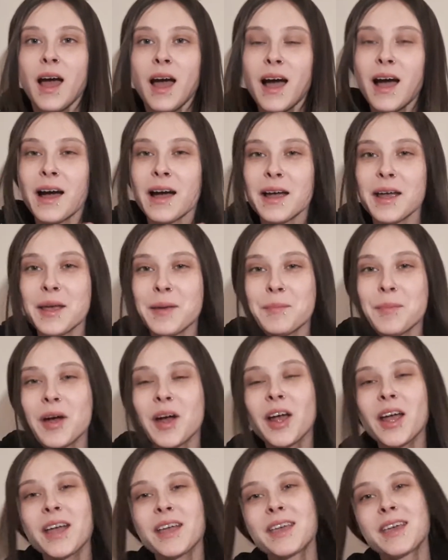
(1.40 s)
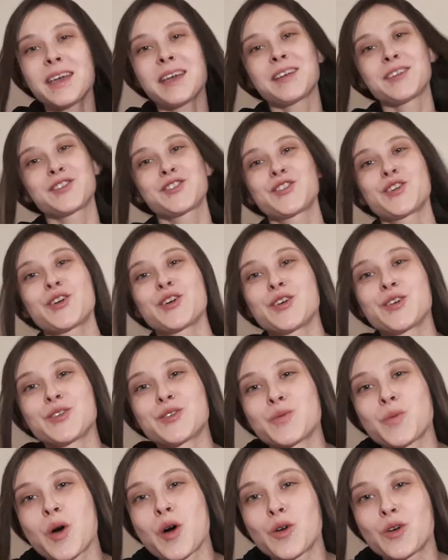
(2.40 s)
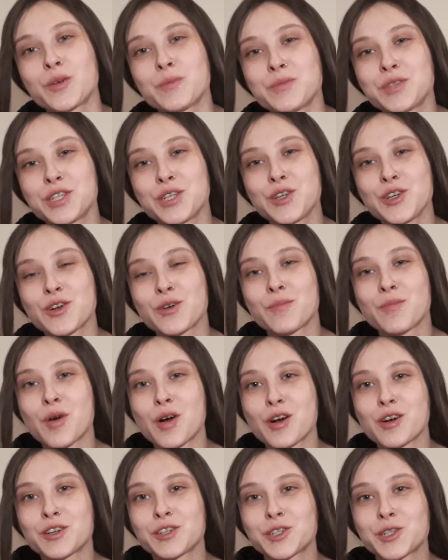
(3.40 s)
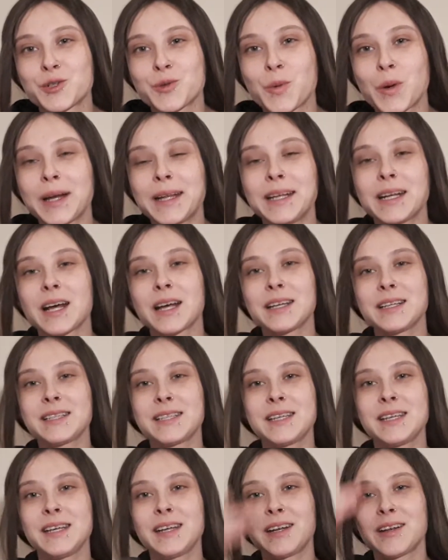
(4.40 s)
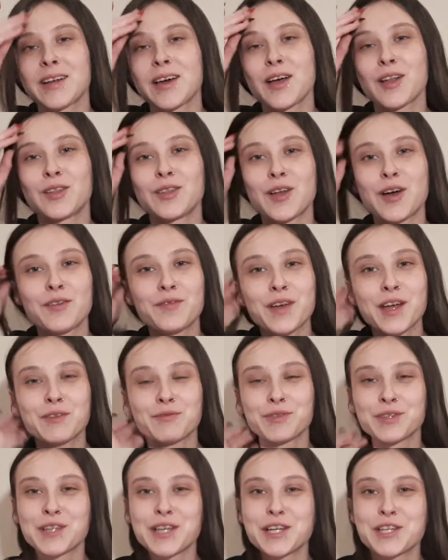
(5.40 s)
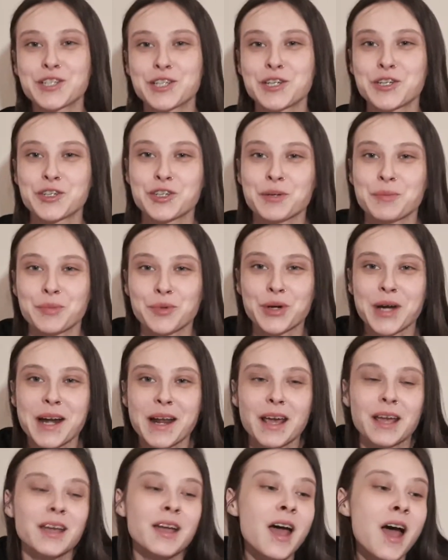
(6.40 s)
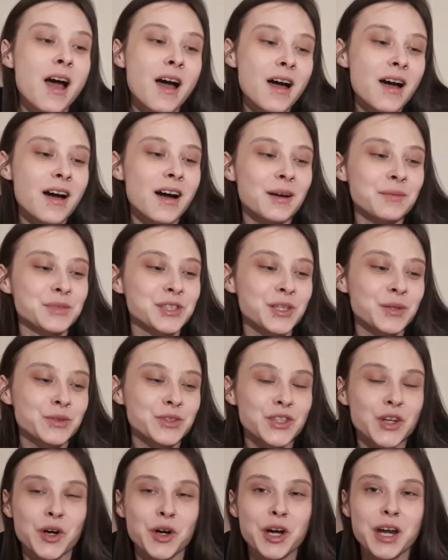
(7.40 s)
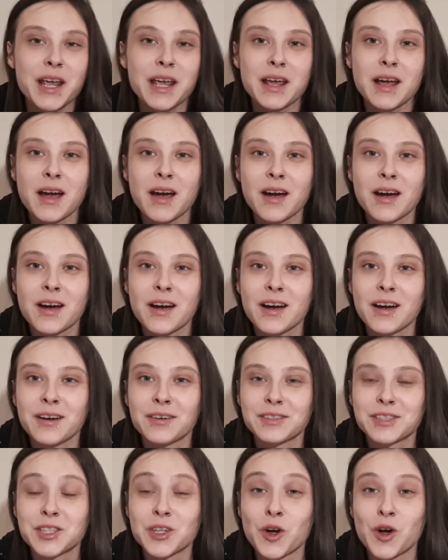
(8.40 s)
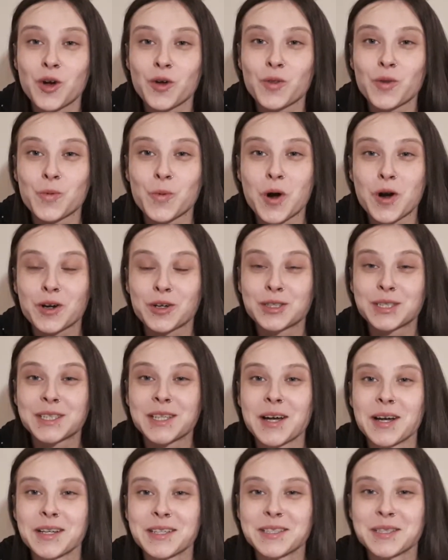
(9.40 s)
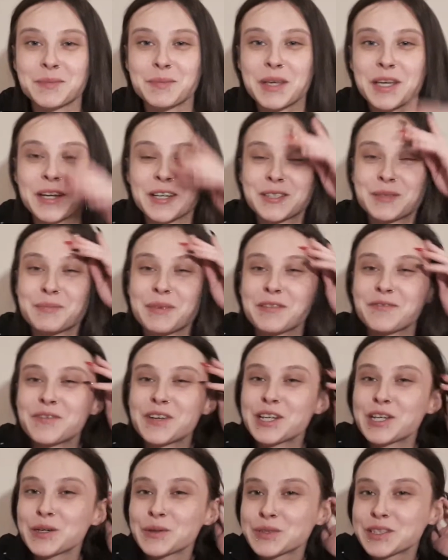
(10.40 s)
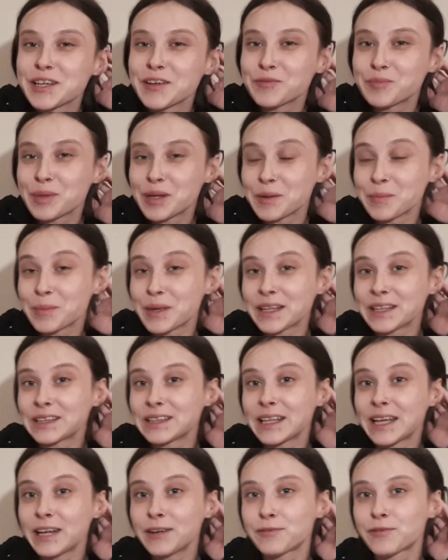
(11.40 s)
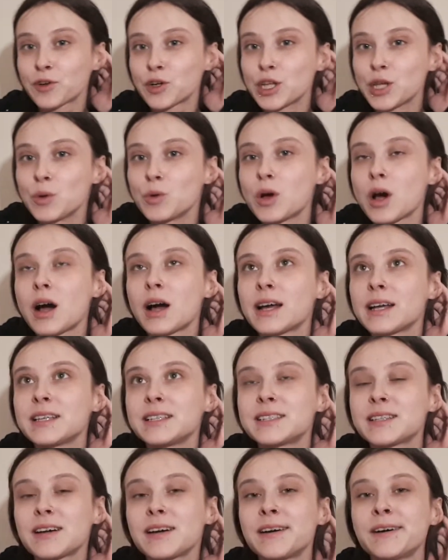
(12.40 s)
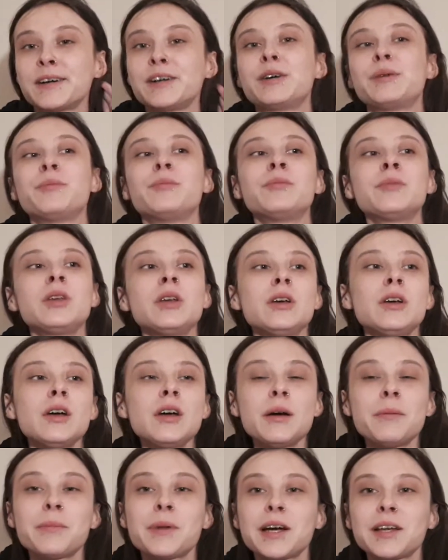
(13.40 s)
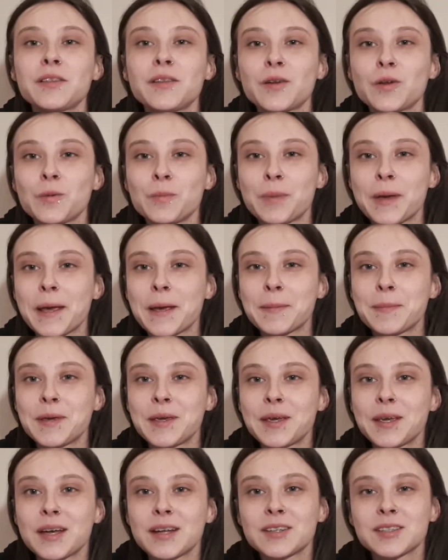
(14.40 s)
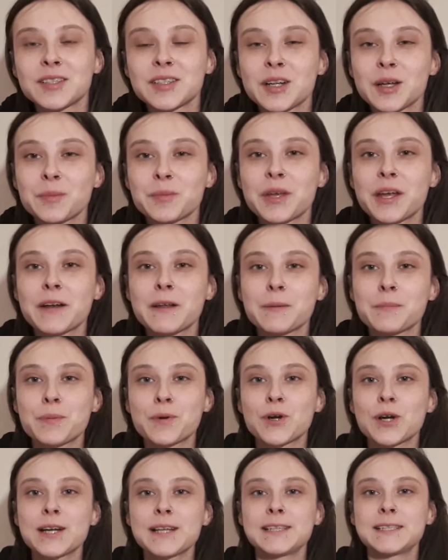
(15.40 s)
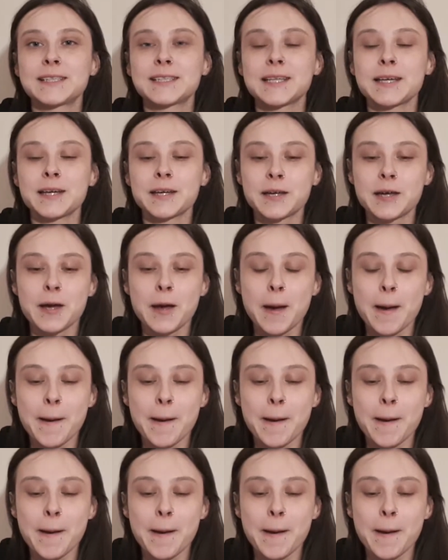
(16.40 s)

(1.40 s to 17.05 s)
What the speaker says: Hi, my Cancers. Welcome to your March 2019 love and relationship reading. I'm so sorry to all the water signs because my videos have been a bit late for you guys. My little baby ended up getting pretty sick